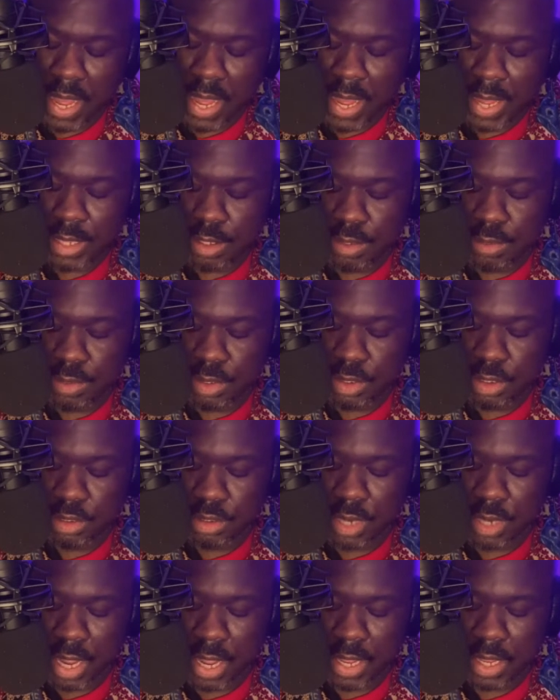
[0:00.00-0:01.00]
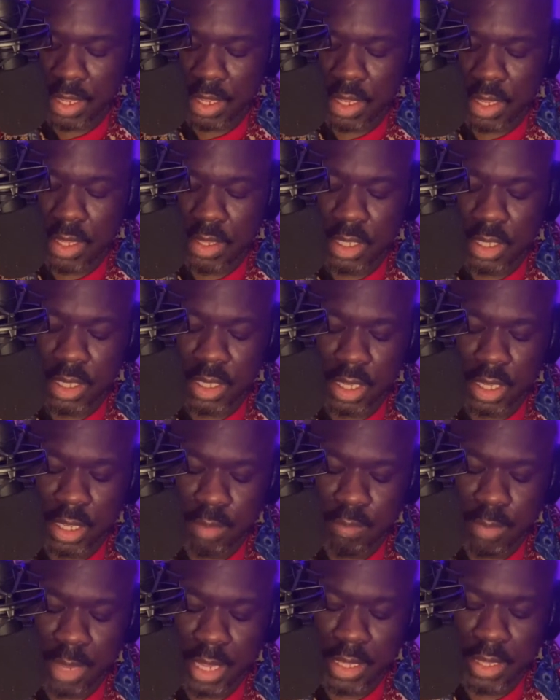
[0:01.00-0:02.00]
I used to try, thinking
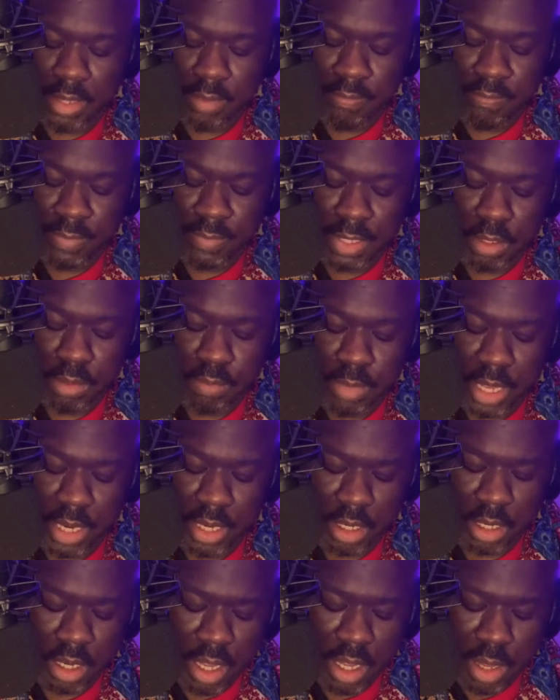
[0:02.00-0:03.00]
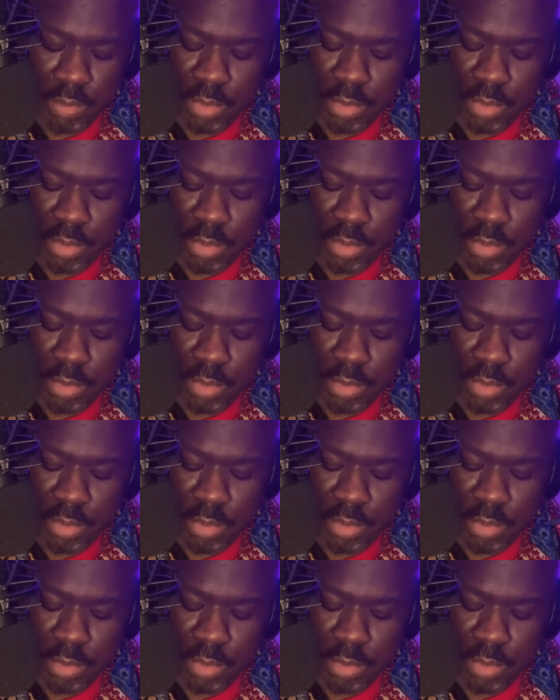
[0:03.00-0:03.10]
it made them feel better,